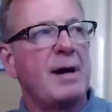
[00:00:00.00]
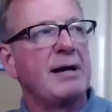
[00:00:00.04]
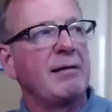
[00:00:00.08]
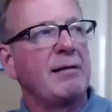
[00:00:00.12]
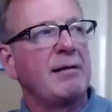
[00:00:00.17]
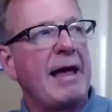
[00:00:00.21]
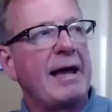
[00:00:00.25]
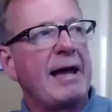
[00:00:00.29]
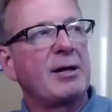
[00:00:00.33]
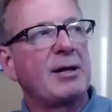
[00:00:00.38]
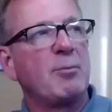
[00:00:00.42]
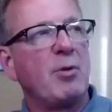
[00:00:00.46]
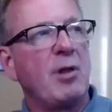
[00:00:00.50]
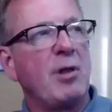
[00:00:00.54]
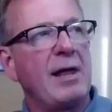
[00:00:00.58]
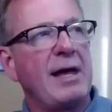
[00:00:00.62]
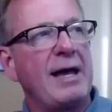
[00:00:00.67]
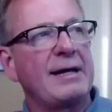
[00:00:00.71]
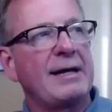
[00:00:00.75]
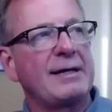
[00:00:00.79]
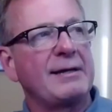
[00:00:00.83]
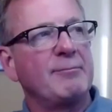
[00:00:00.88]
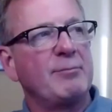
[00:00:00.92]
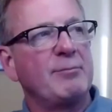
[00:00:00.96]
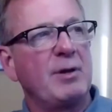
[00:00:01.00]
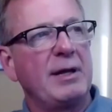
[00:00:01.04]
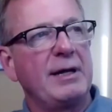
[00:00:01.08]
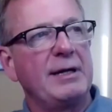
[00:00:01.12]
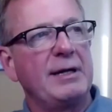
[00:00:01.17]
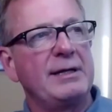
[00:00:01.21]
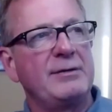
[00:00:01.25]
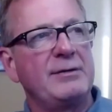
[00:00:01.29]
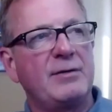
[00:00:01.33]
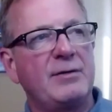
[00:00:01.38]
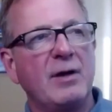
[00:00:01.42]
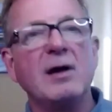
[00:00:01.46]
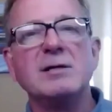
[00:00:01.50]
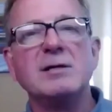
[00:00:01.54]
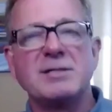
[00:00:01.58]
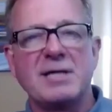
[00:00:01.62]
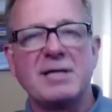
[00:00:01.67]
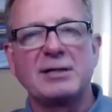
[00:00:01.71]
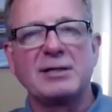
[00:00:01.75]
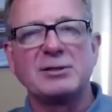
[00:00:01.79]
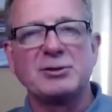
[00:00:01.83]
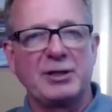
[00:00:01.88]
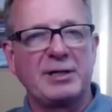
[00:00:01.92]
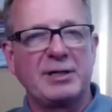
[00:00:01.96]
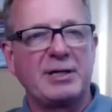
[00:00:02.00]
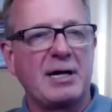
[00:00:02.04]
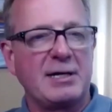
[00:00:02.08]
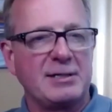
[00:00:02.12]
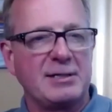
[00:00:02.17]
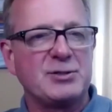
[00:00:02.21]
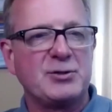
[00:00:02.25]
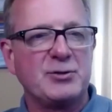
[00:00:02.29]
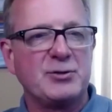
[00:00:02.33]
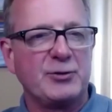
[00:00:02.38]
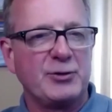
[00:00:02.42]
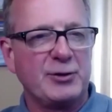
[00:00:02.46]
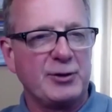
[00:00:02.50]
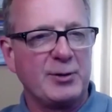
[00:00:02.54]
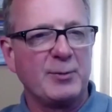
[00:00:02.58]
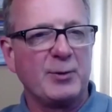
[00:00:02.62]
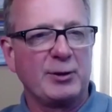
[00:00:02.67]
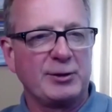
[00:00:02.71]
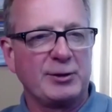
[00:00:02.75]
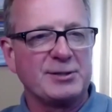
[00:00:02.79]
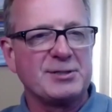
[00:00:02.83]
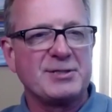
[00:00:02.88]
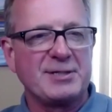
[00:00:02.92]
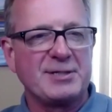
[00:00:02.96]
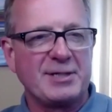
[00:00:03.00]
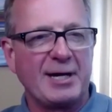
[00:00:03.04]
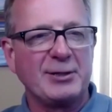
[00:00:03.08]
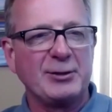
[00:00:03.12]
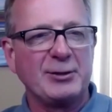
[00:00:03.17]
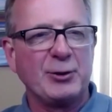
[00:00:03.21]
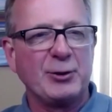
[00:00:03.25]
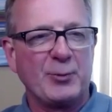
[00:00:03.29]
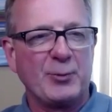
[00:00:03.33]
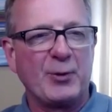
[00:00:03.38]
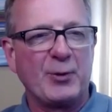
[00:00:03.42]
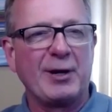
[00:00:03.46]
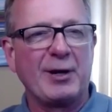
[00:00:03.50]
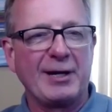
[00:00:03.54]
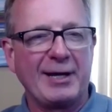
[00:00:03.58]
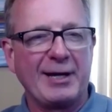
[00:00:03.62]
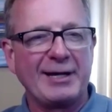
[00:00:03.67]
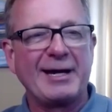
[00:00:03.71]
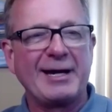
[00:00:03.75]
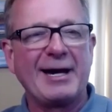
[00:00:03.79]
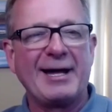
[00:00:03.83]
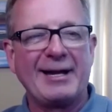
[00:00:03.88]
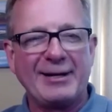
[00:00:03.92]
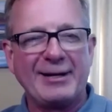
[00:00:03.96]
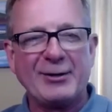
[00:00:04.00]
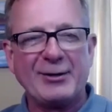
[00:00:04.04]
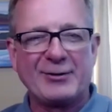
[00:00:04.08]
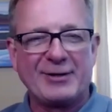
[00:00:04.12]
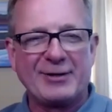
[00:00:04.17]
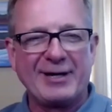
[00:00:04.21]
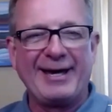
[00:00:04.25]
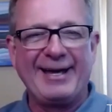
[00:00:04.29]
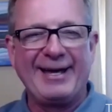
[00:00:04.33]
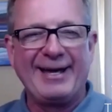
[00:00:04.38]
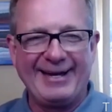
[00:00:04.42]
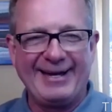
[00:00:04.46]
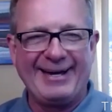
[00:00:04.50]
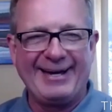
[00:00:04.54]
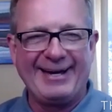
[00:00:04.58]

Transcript: my lack of planning does actually constitute an emergency on your part. I got it. Okay.